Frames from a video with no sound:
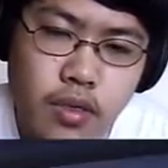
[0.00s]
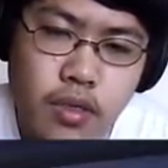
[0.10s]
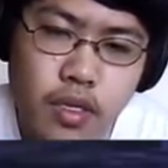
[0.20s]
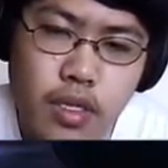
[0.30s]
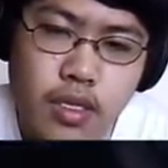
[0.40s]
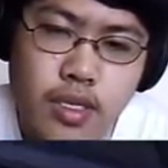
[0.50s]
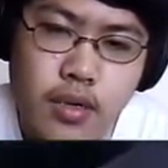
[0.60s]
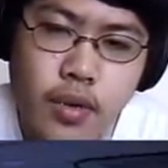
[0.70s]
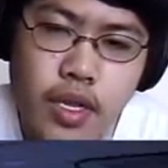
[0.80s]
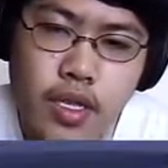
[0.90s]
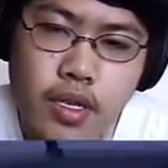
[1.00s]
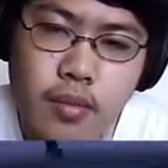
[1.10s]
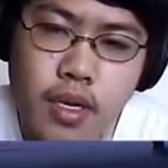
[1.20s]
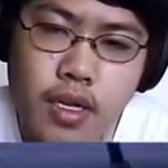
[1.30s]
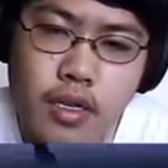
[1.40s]
Incinerating
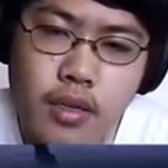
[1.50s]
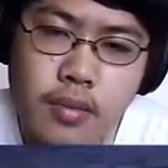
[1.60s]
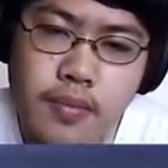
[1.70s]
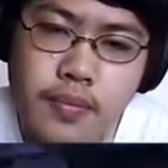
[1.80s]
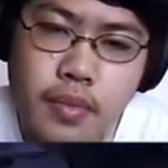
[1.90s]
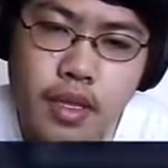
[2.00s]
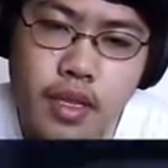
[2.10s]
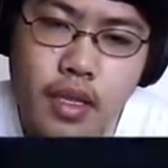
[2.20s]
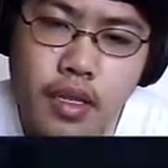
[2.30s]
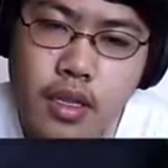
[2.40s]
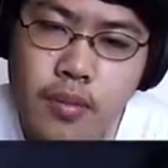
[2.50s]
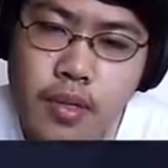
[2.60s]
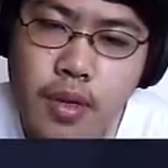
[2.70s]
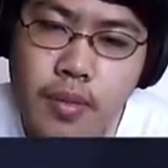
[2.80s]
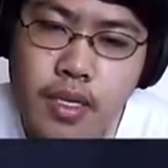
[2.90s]
mod. Let me
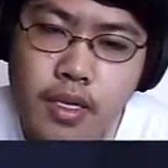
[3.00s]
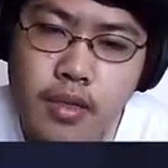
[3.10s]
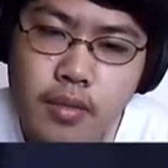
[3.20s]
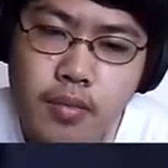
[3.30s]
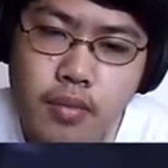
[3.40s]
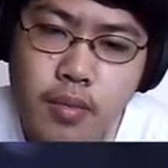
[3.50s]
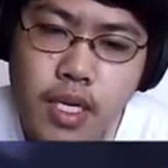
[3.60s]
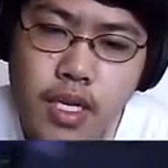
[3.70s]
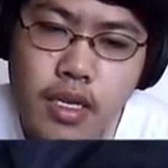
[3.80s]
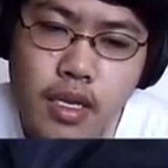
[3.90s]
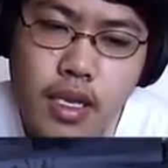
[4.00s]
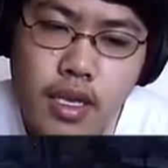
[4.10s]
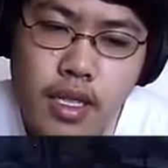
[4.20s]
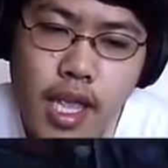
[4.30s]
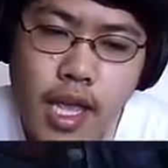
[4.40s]
grab that money.
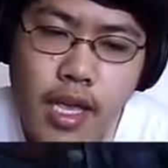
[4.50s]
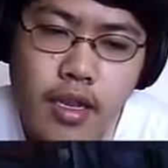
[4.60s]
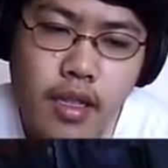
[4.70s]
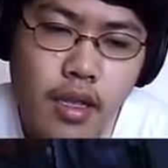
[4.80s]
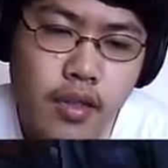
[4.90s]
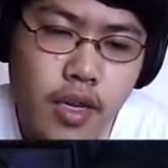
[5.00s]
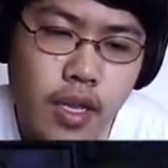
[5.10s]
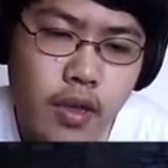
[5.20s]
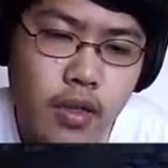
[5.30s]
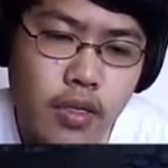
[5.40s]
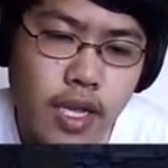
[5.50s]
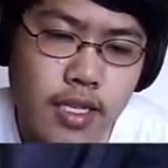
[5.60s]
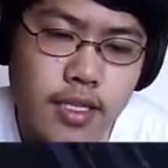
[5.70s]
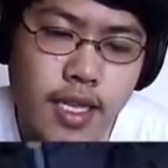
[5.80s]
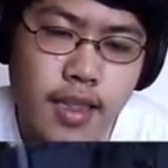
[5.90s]
Yeah, and the other account also has
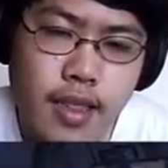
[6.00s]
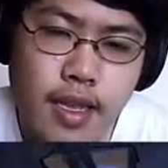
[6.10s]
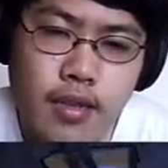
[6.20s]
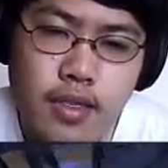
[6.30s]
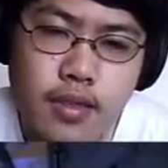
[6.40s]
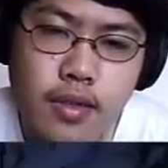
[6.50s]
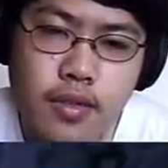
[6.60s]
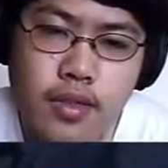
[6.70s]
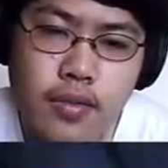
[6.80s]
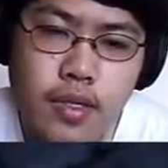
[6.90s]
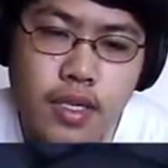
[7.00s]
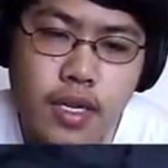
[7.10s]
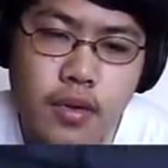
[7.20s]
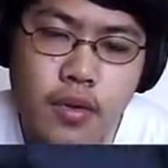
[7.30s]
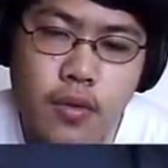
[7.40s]
ten thousand dollars, which I
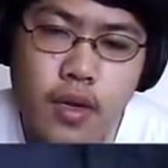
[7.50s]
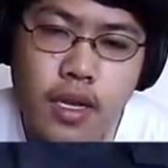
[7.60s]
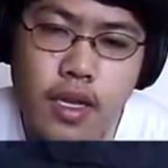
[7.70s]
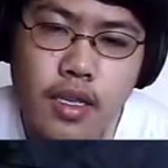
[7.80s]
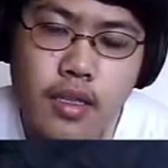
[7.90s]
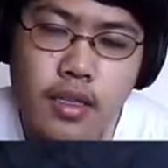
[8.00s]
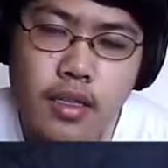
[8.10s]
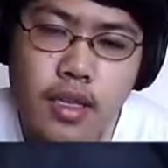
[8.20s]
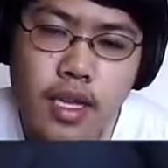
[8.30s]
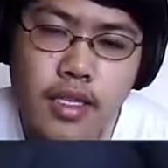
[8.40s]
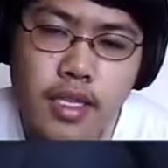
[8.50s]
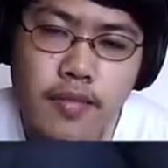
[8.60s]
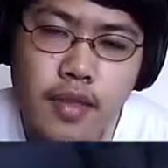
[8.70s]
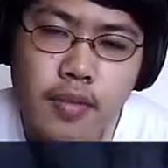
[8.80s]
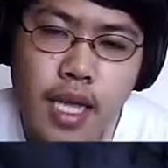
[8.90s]
don't know why I saved
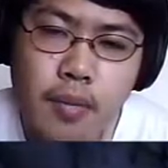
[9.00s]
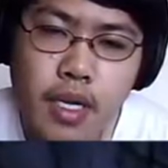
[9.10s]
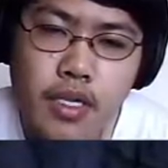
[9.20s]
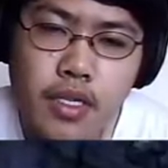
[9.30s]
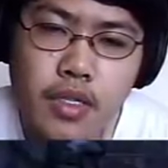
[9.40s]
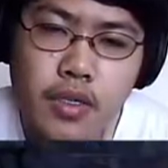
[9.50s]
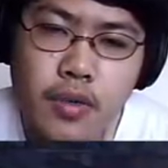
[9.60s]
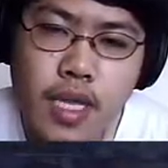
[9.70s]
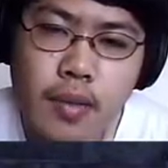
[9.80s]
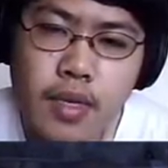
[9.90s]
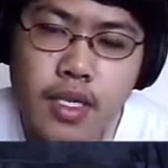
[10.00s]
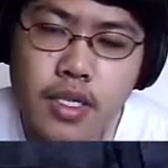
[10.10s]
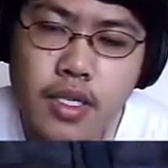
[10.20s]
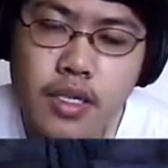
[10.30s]
up that much and sold that much.